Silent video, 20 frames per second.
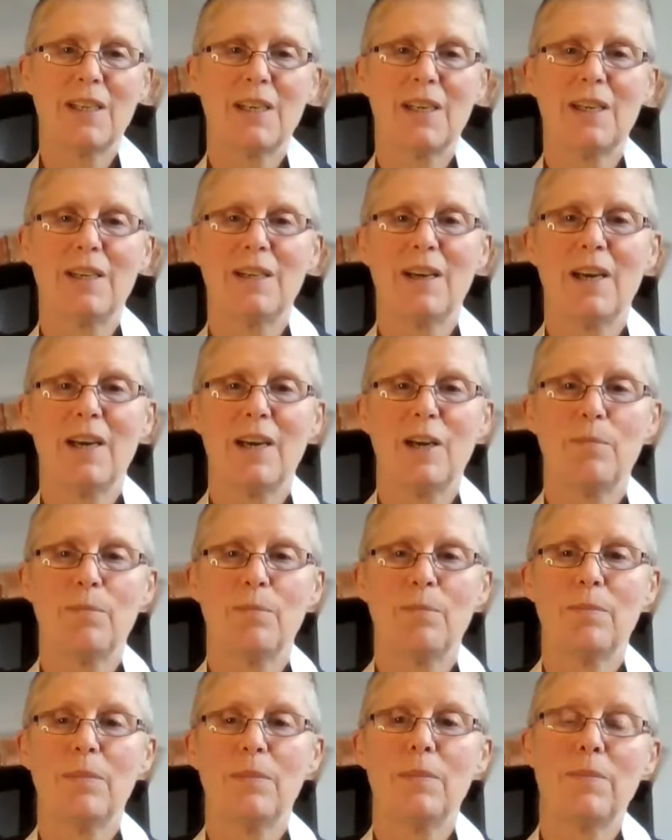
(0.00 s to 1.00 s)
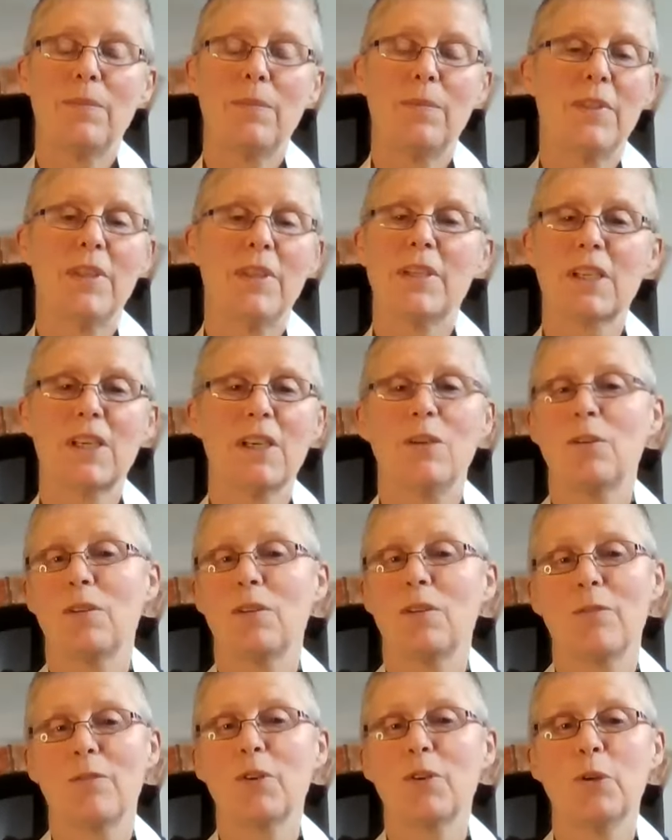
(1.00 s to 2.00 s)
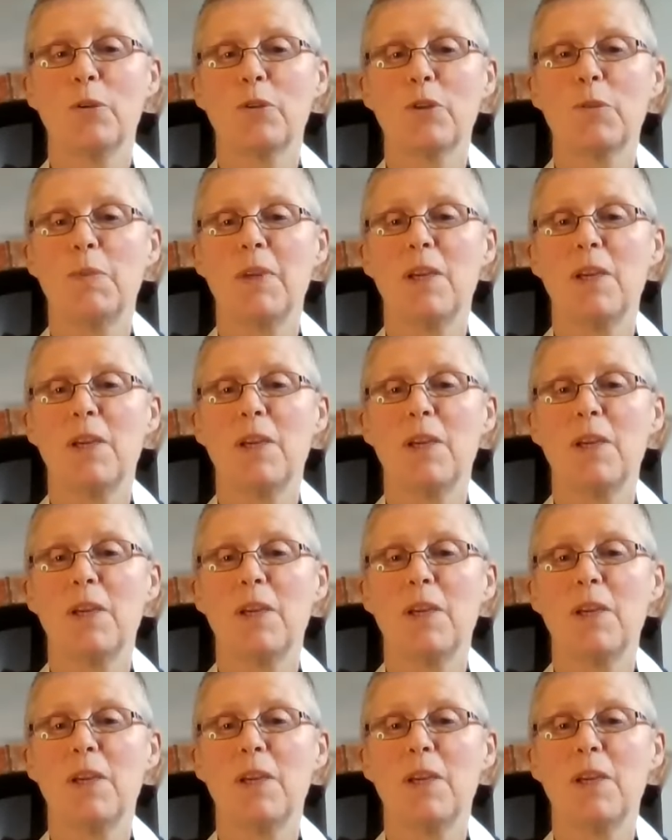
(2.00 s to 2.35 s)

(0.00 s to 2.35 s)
and this can, of course,